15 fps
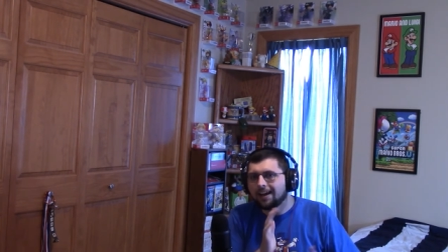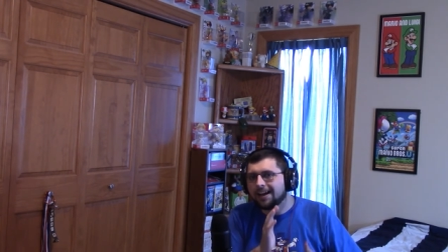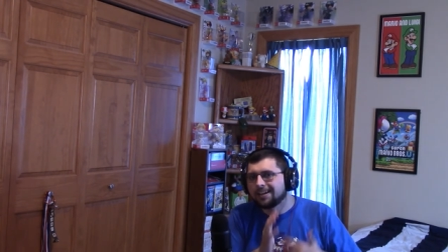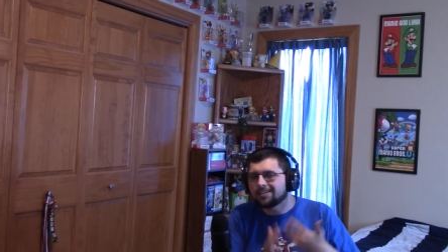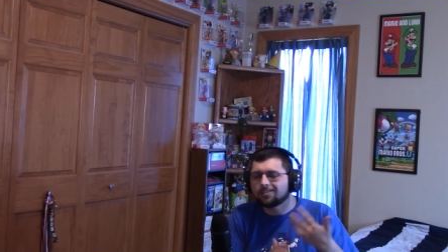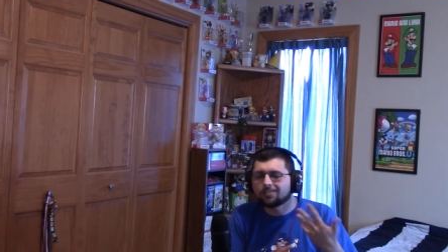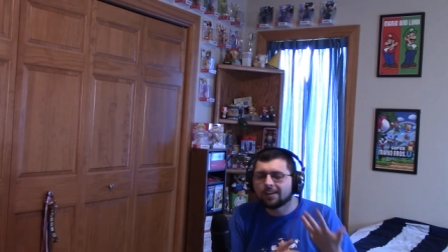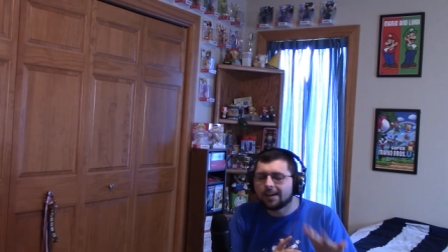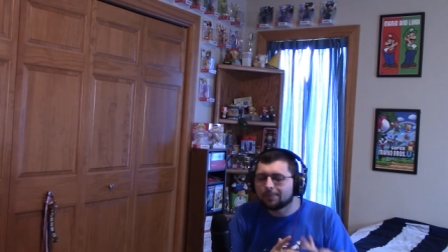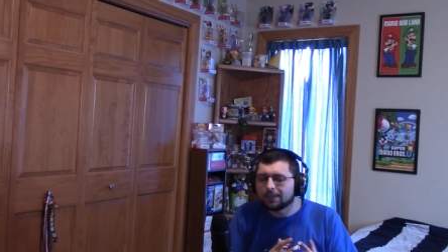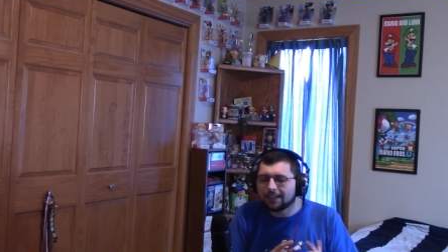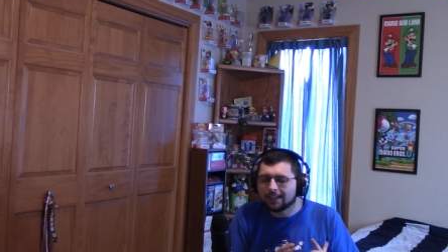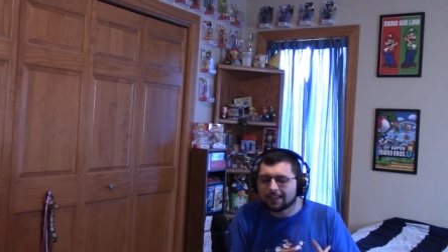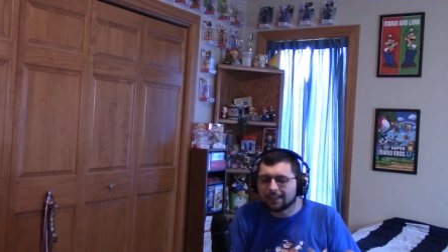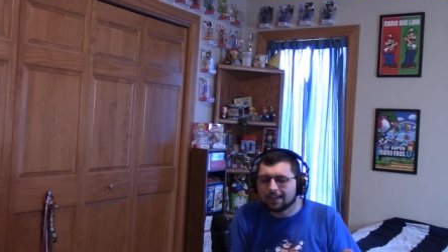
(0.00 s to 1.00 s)
I describe it
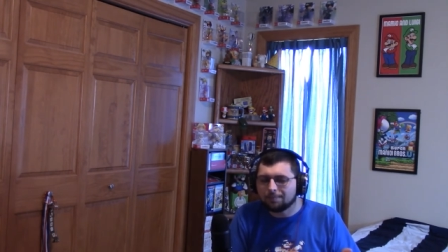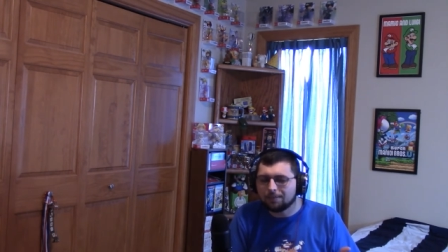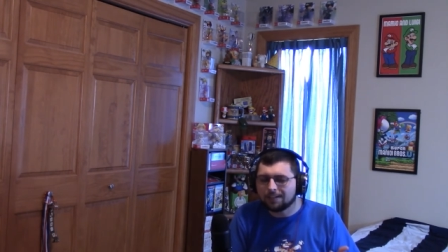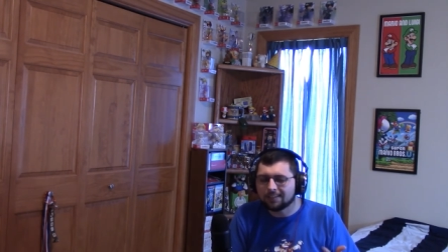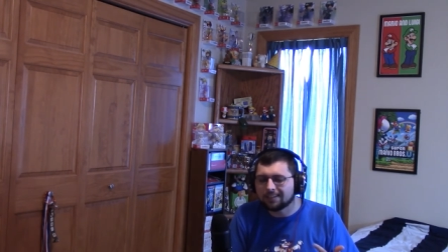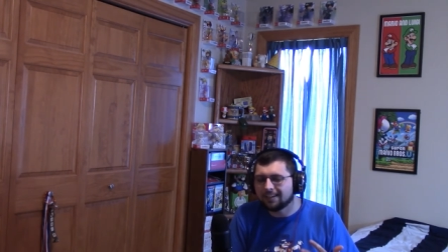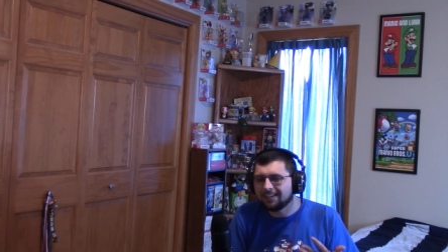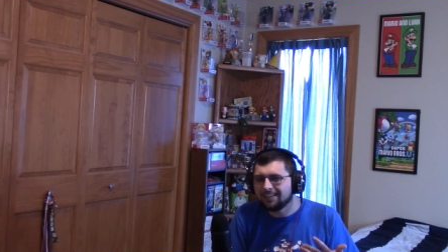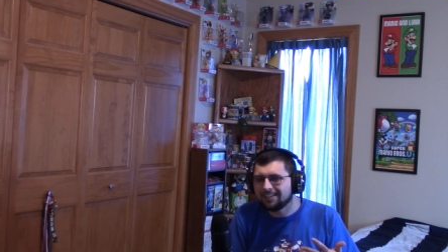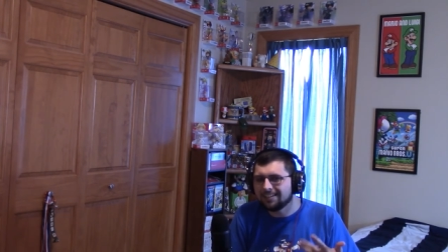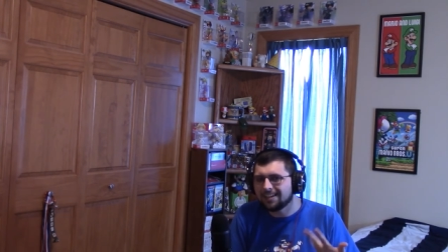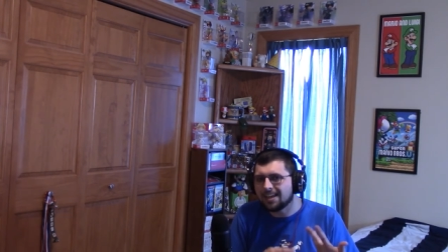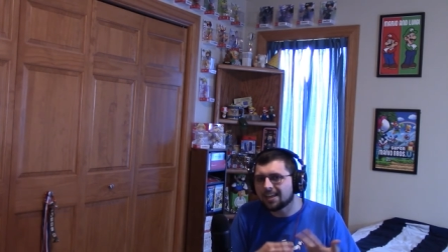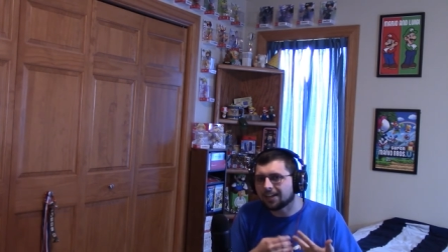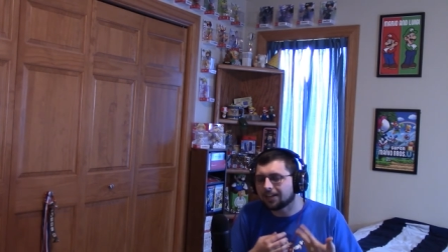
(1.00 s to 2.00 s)
like that because I could
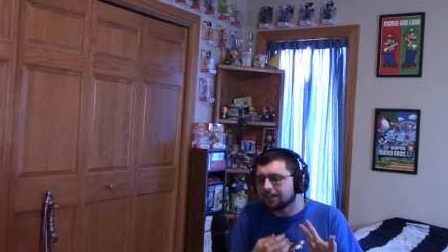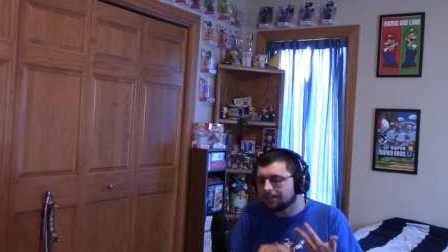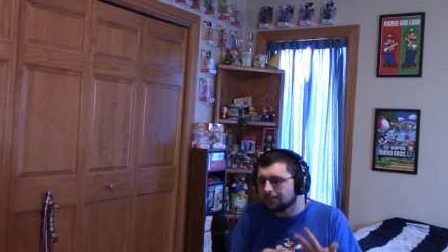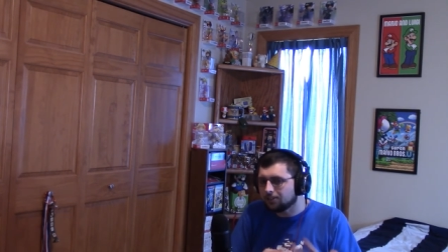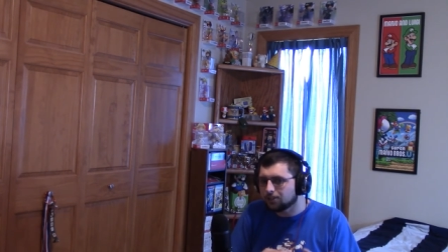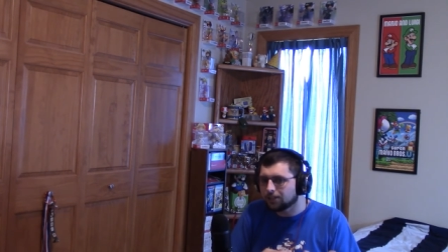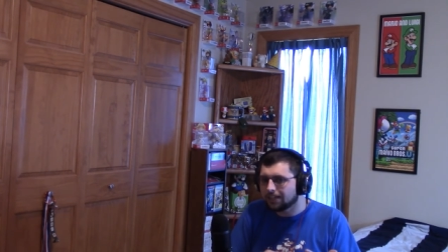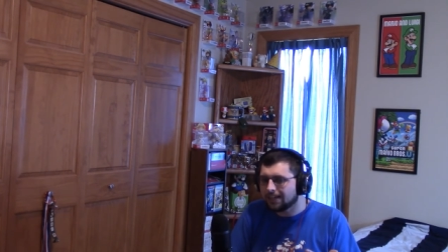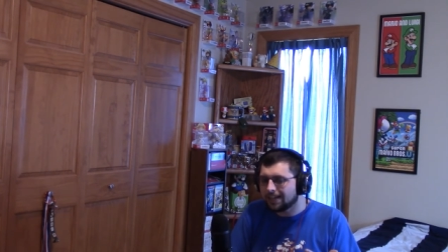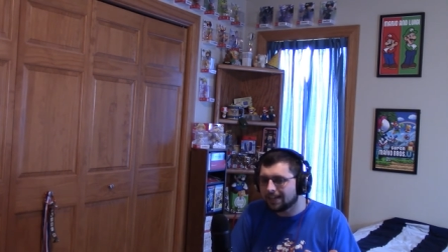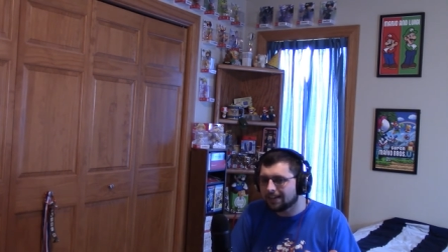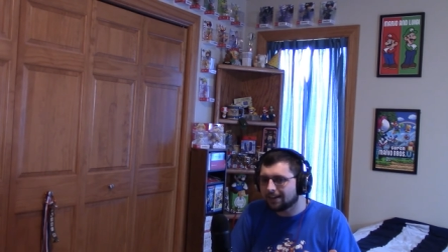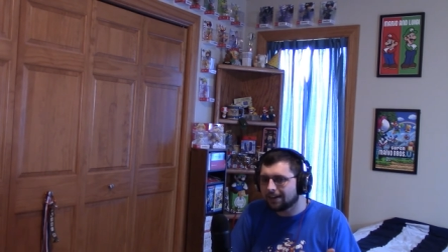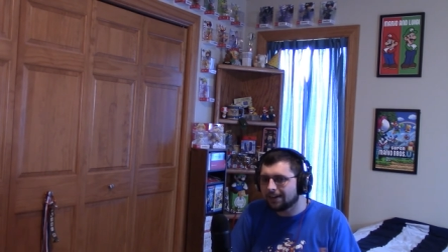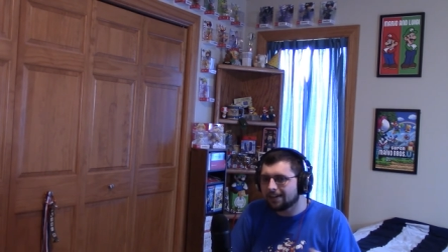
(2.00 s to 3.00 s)
say the country
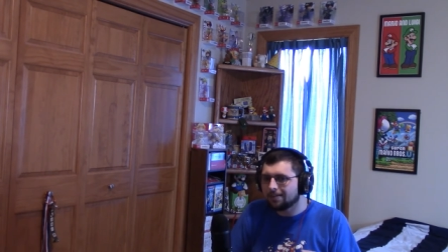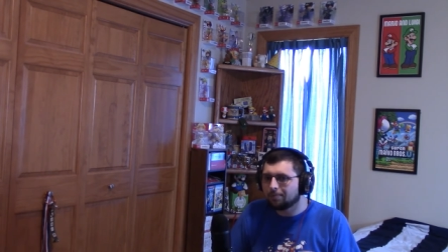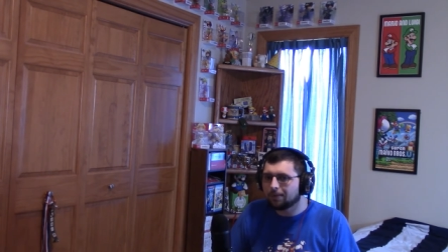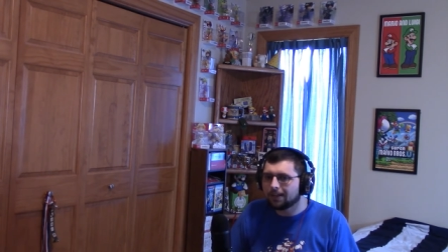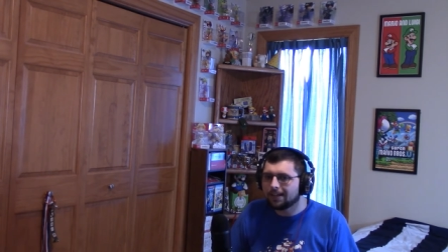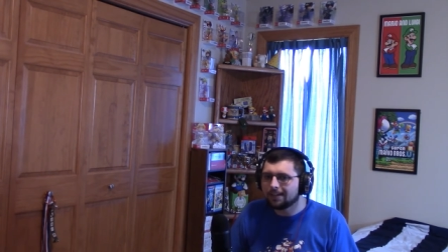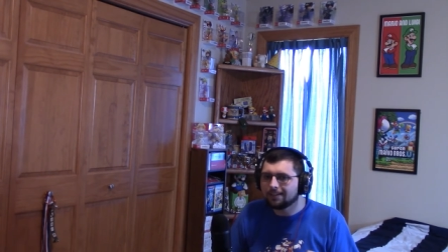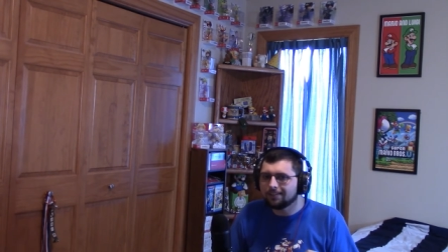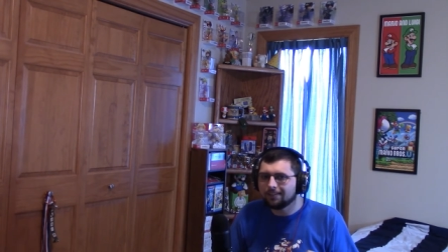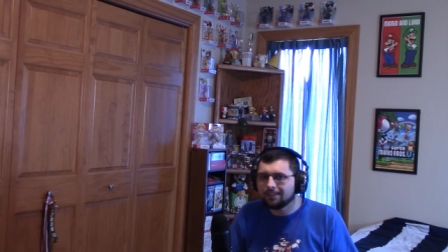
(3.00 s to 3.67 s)
era, but,